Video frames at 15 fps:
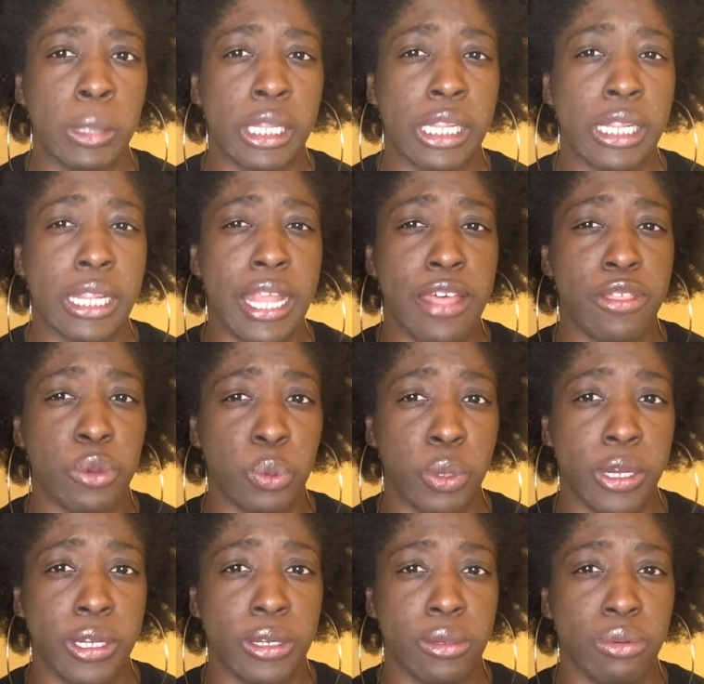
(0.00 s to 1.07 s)

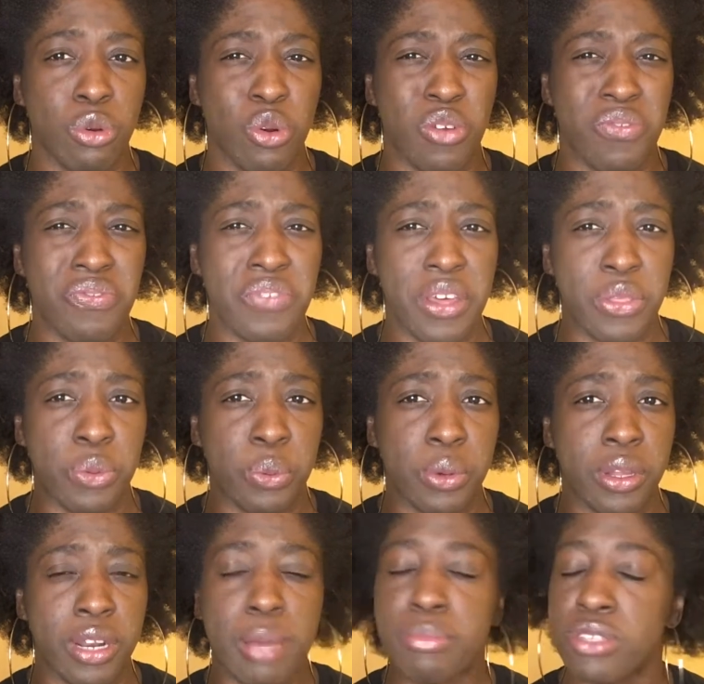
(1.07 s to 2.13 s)
Leatherwood or
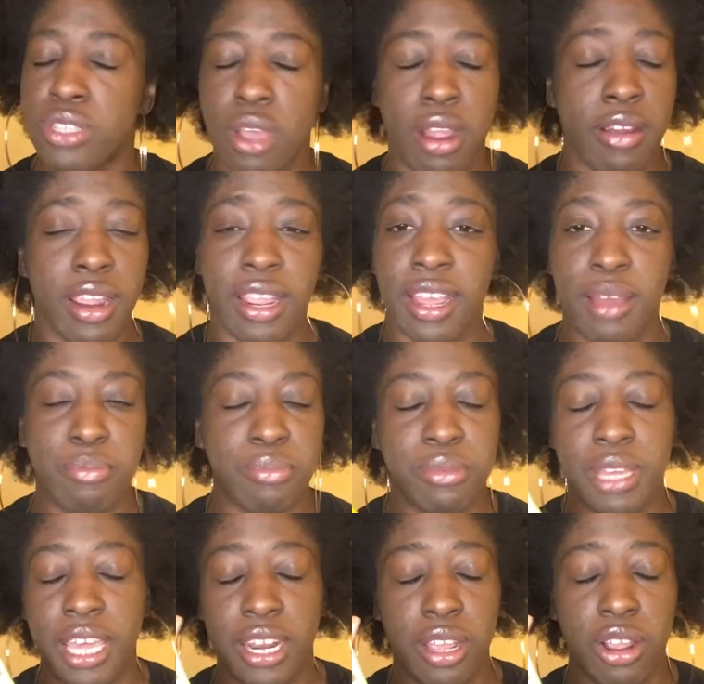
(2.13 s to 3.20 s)
Featherwood. I'm sorry, I'm
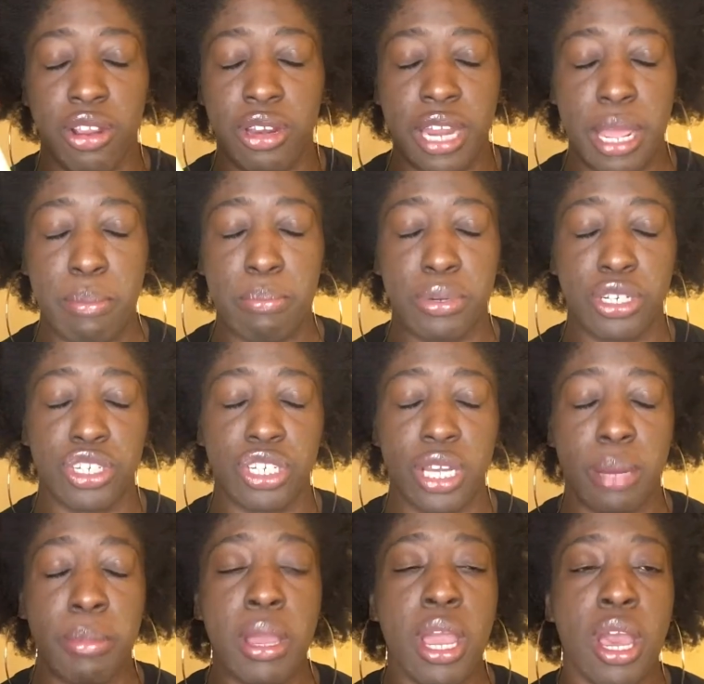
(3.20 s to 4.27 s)
getting her name butchered
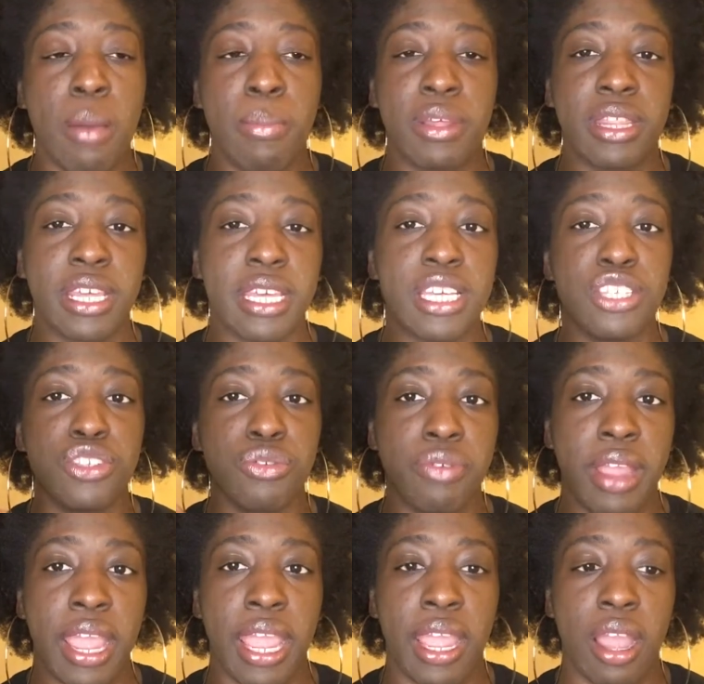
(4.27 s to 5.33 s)
up. But the Issa
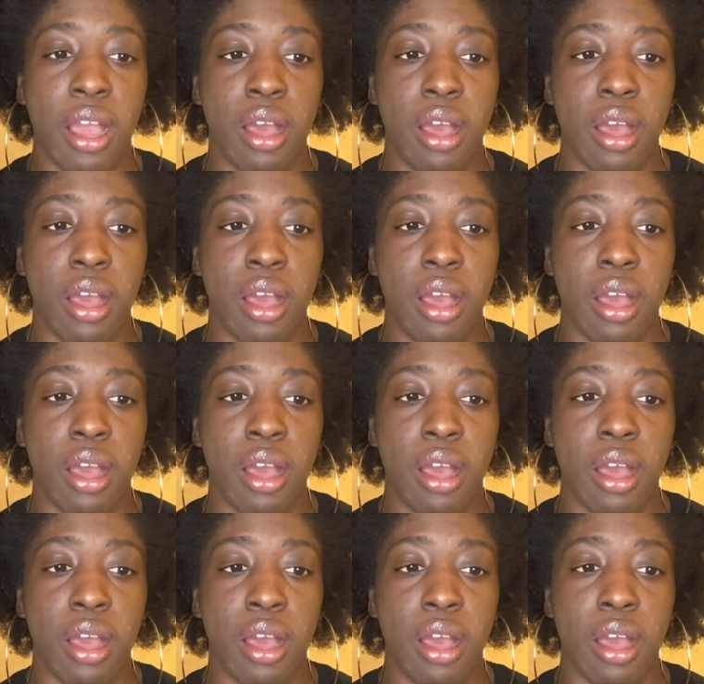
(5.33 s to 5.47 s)
Rae